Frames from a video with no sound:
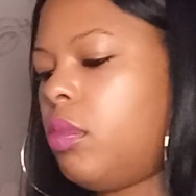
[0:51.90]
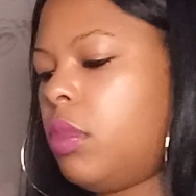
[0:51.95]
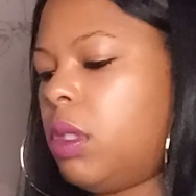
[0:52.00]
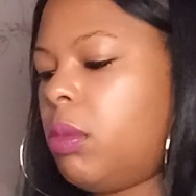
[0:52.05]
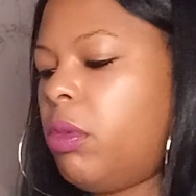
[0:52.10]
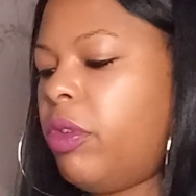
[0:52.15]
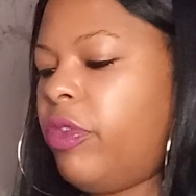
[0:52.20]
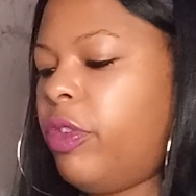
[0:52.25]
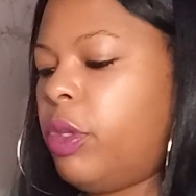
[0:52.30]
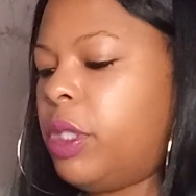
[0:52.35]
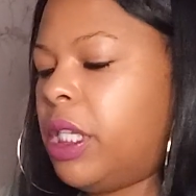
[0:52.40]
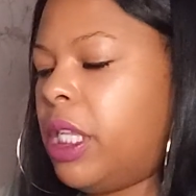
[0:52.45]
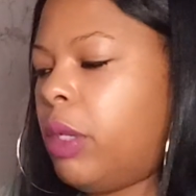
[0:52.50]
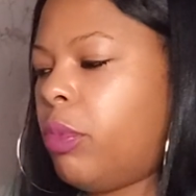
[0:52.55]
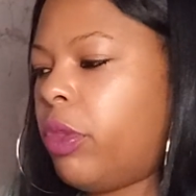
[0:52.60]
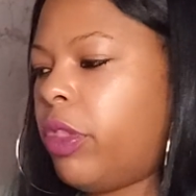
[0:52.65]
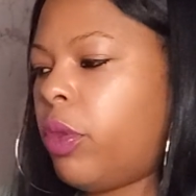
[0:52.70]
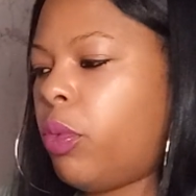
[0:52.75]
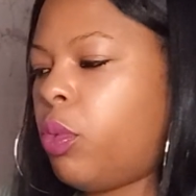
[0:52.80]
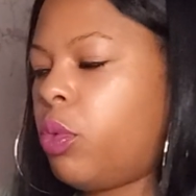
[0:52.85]
Some of you are dealing
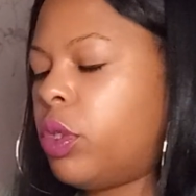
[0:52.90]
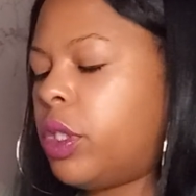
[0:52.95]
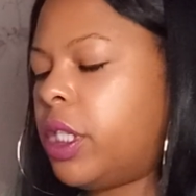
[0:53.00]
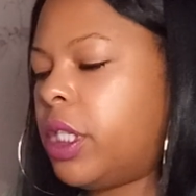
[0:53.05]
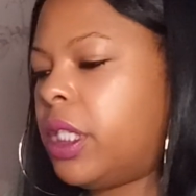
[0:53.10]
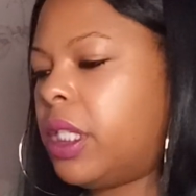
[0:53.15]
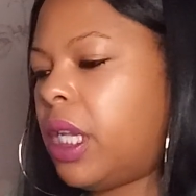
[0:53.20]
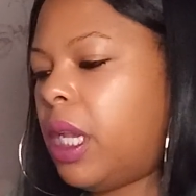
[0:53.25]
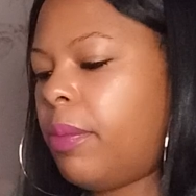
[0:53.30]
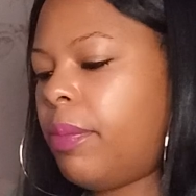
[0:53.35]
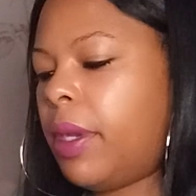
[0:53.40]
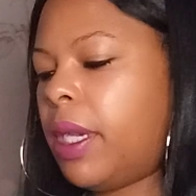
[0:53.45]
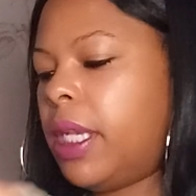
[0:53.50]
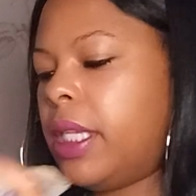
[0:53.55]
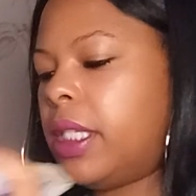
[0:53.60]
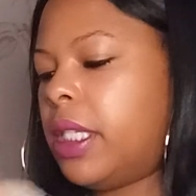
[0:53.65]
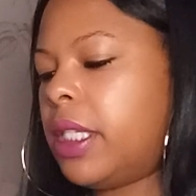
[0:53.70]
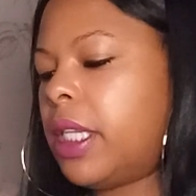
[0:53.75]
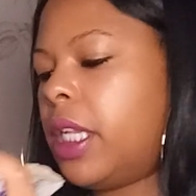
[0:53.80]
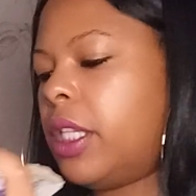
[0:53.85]
with the water sign,
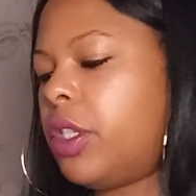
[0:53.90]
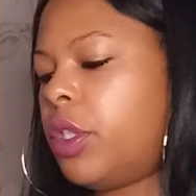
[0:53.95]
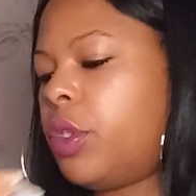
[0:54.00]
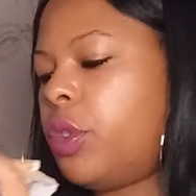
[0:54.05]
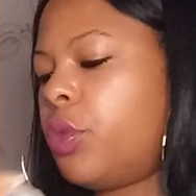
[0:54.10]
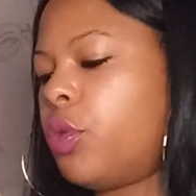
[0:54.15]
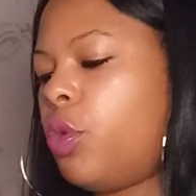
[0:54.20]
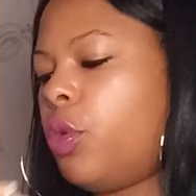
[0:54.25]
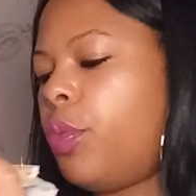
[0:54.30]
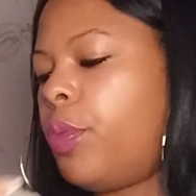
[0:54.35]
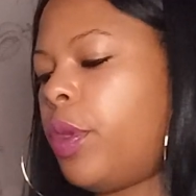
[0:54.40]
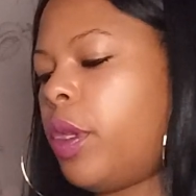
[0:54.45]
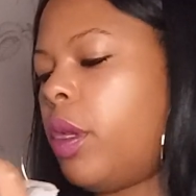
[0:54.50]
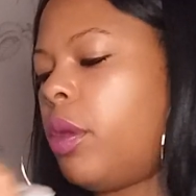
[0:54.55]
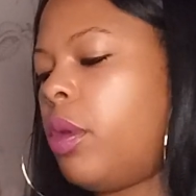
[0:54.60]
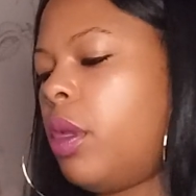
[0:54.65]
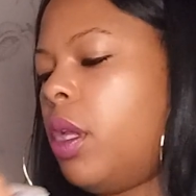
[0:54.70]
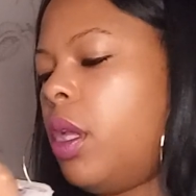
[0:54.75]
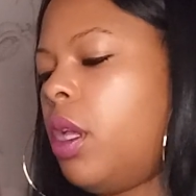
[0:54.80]
Pisces, Cancer, Scorpio.